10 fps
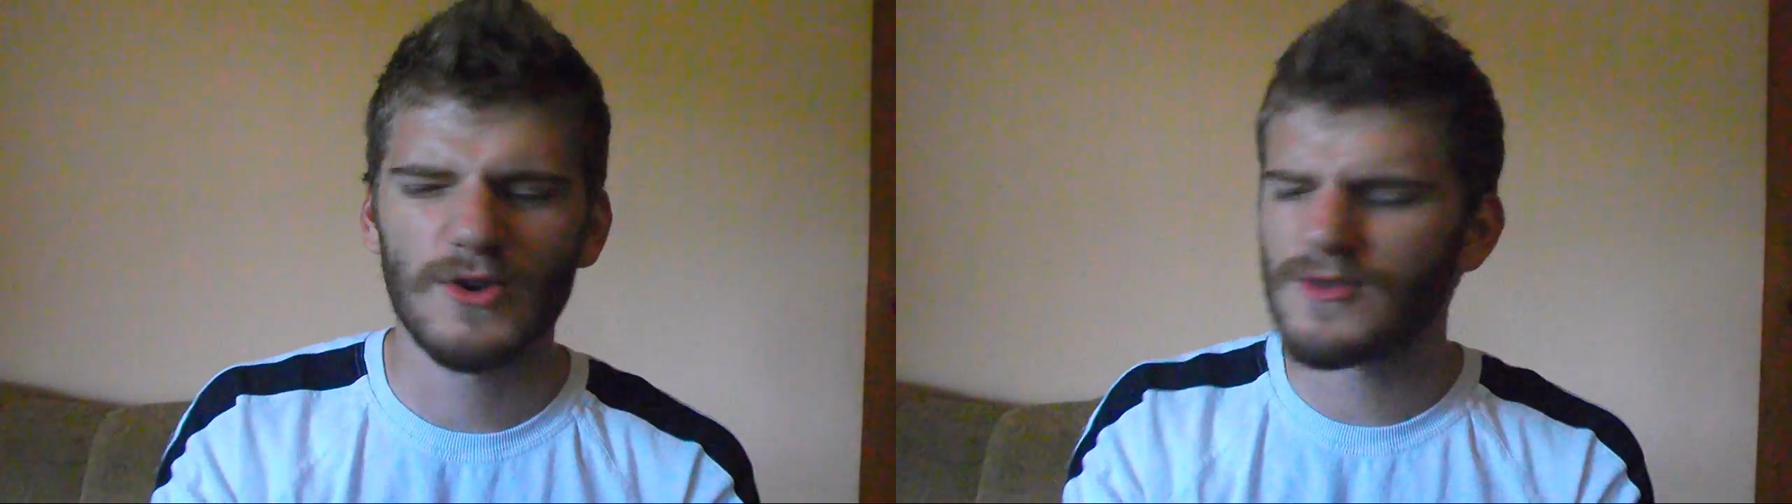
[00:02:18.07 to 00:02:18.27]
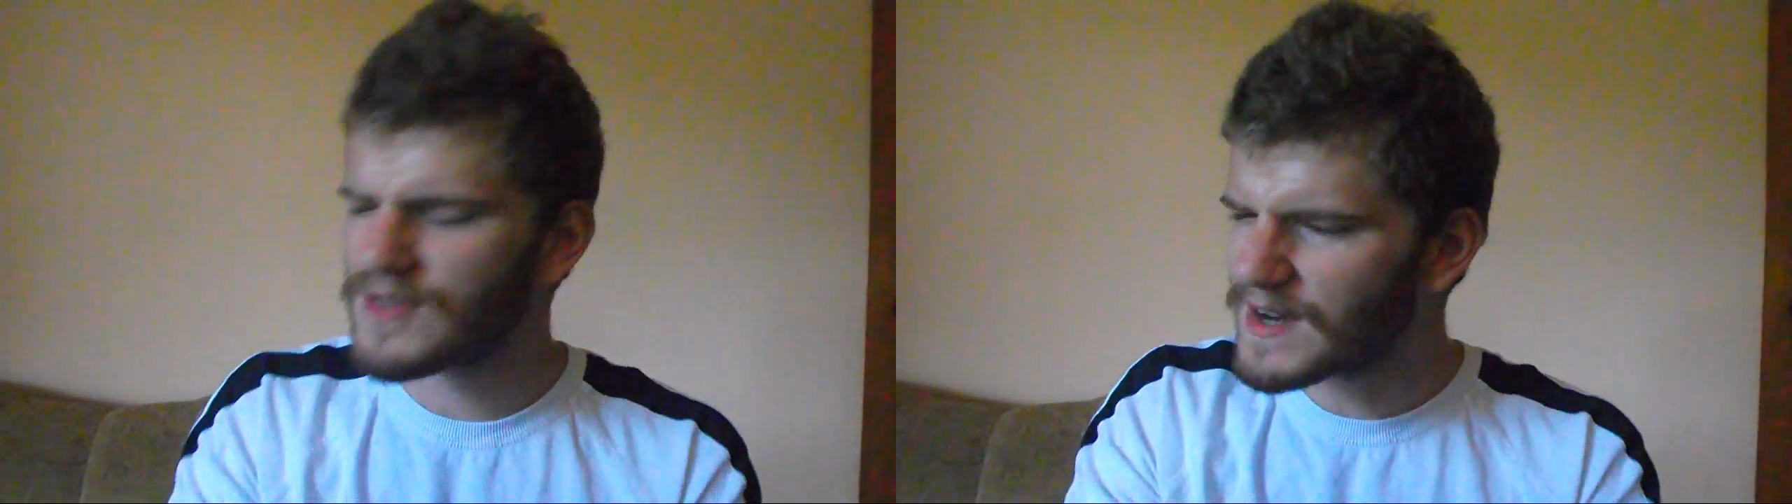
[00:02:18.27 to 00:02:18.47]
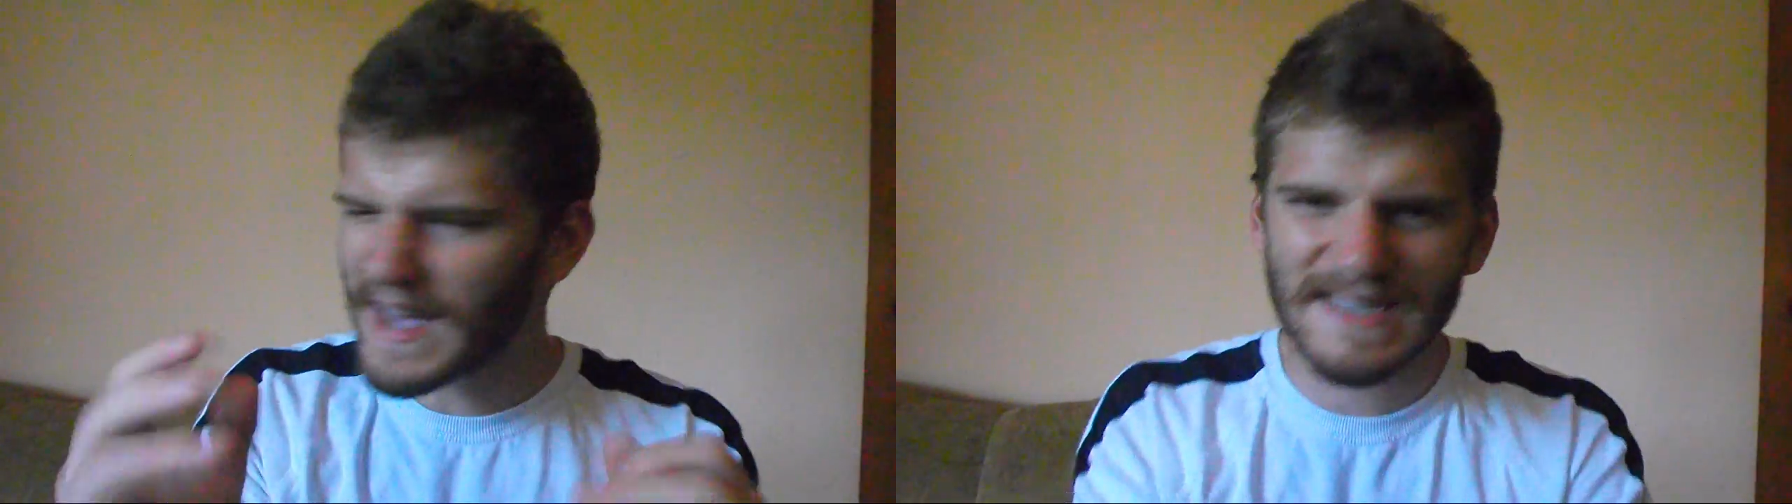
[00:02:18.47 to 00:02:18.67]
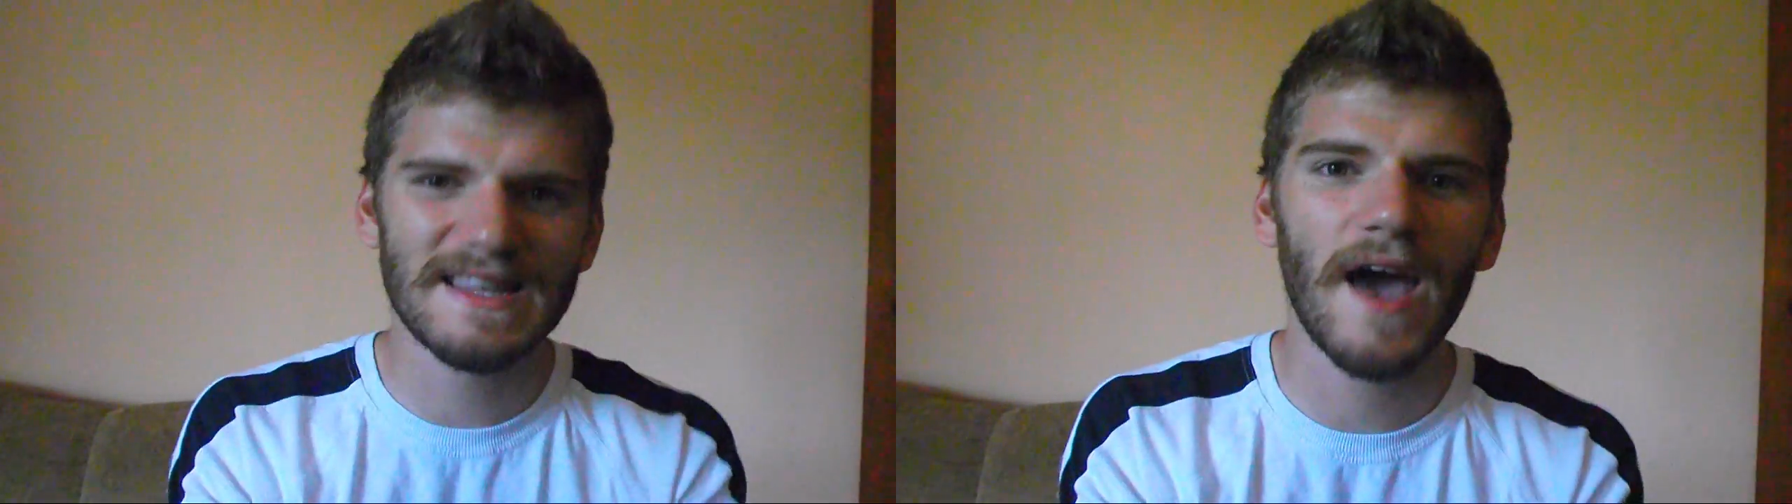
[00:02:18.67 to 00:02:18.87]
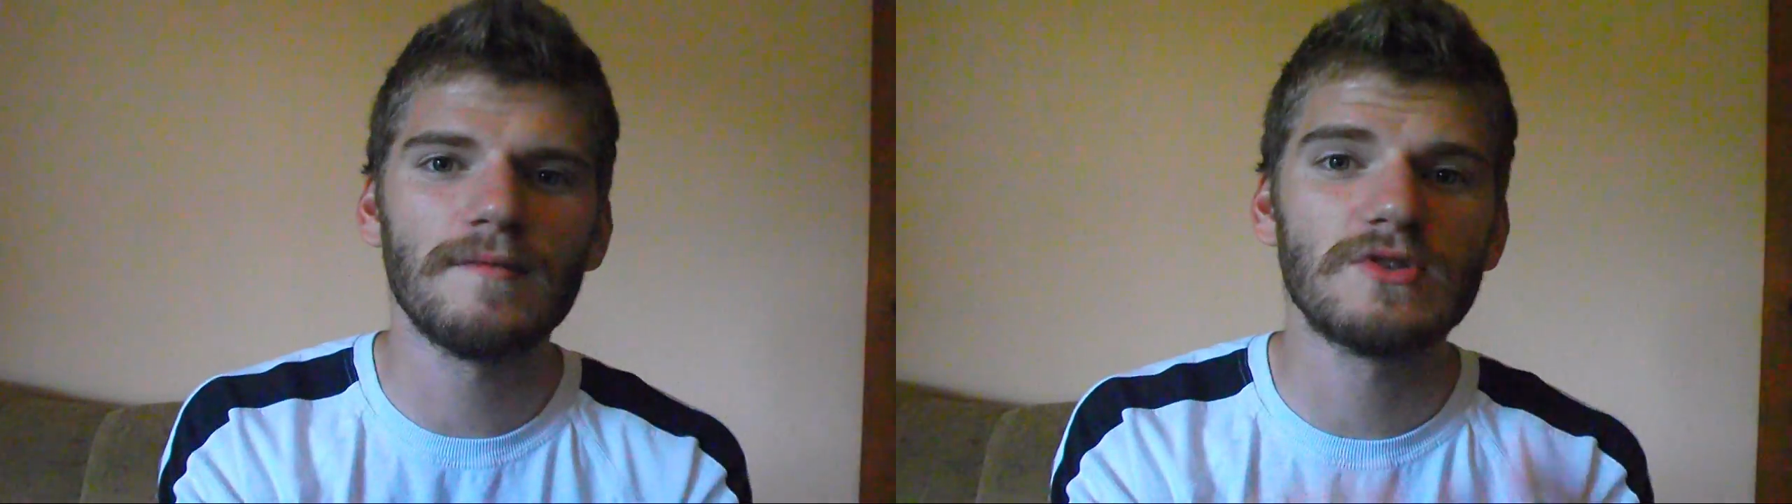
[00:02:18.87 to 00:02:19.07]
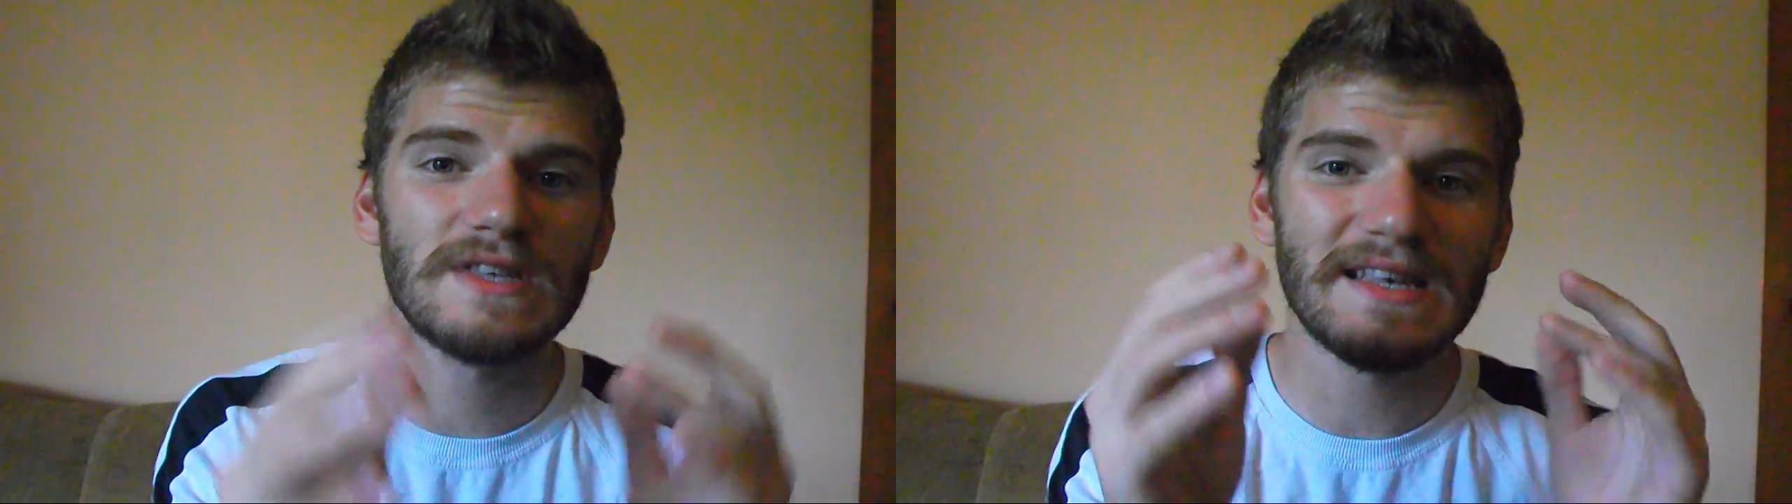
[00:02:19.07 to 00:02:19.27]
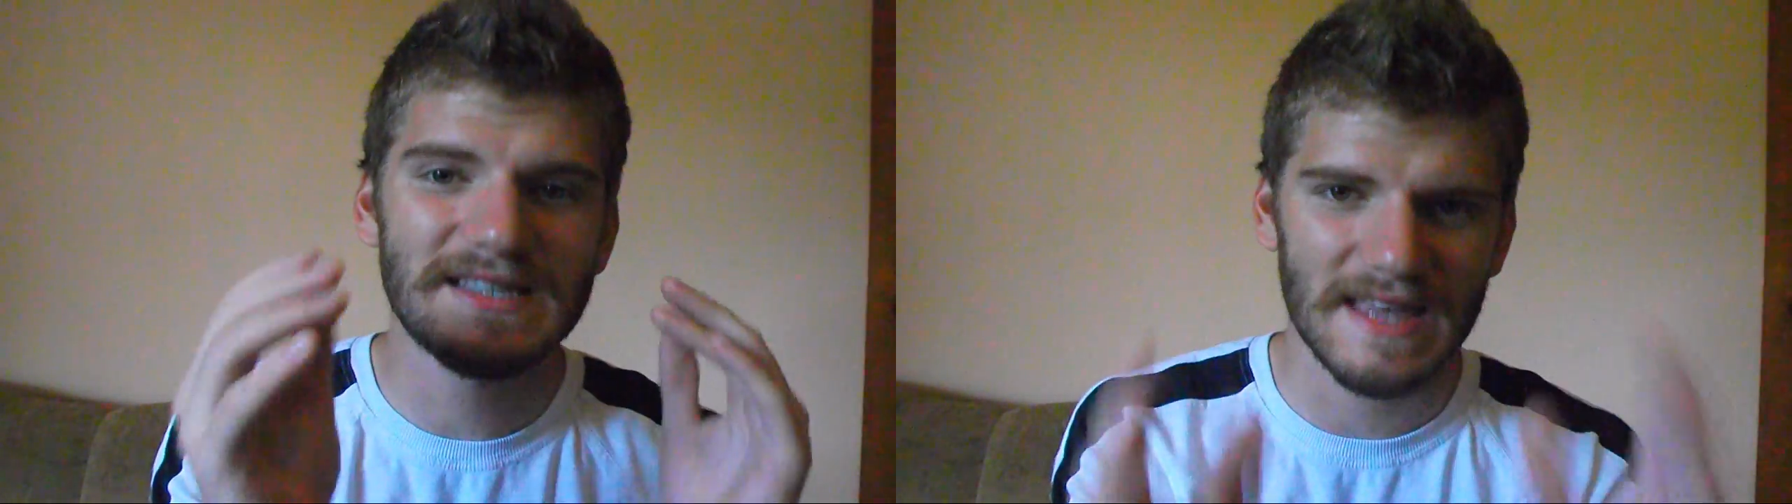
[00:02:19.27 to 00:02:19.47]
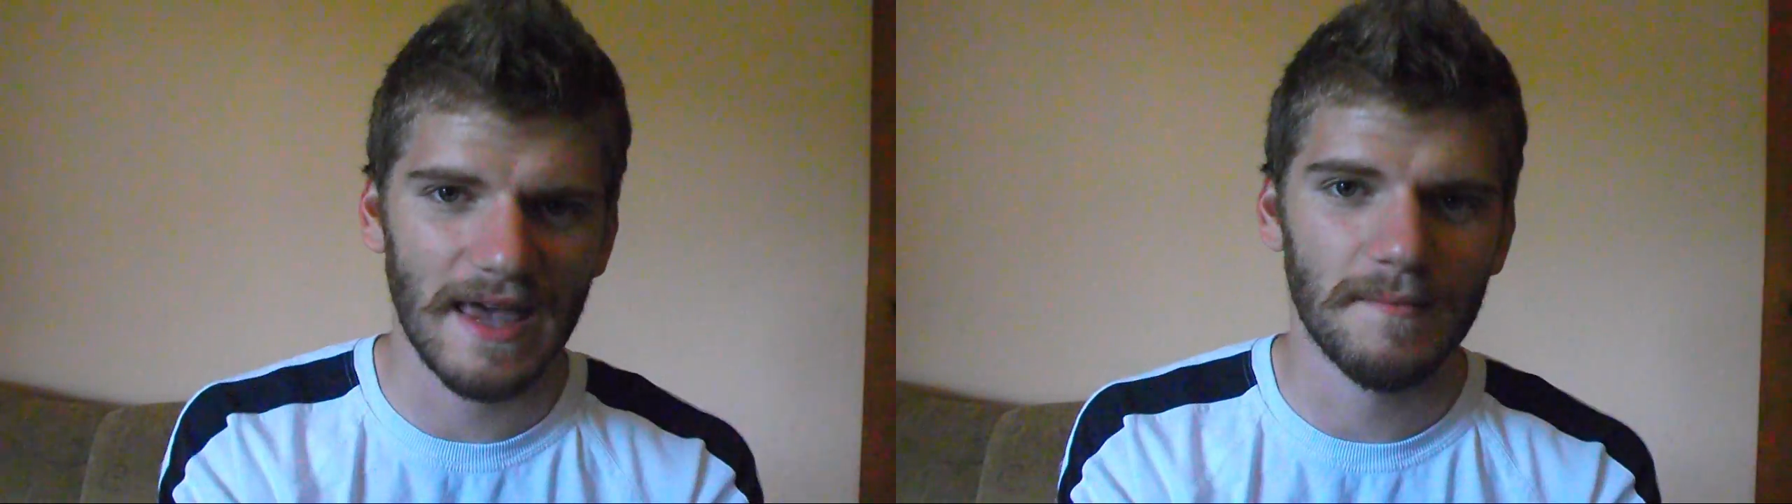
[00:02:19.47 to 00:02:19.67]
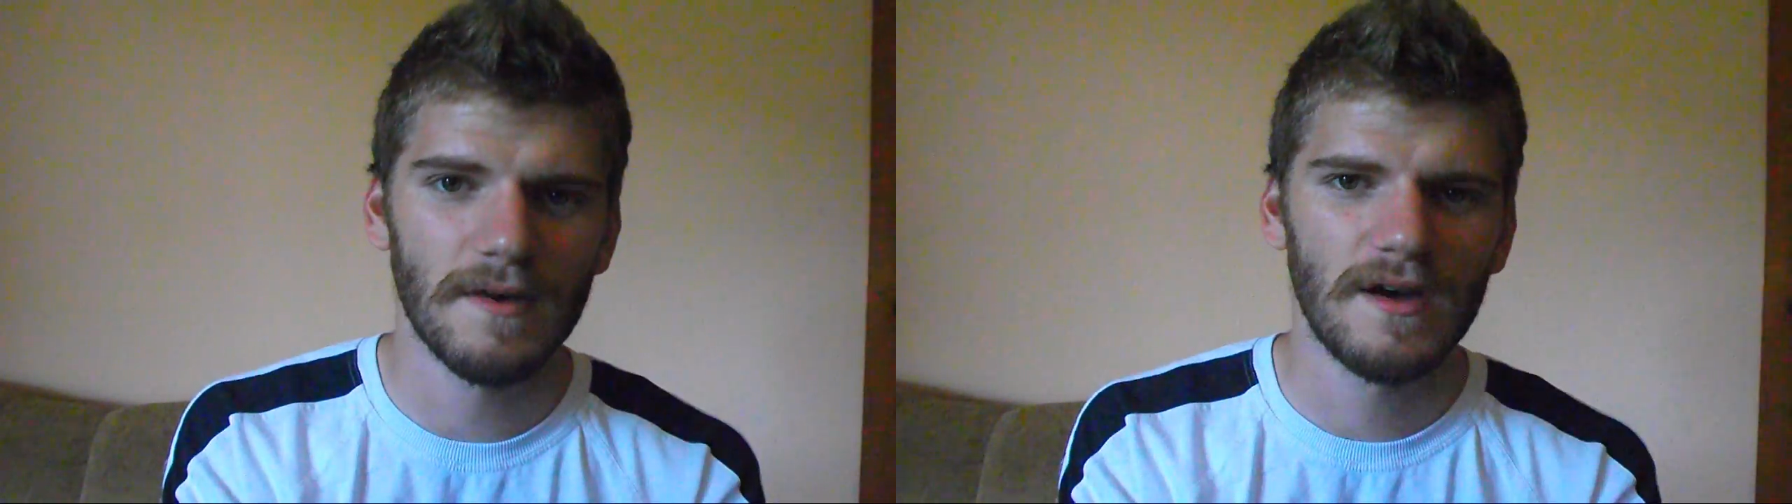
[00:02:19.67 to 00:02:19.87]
the next time you see Steam,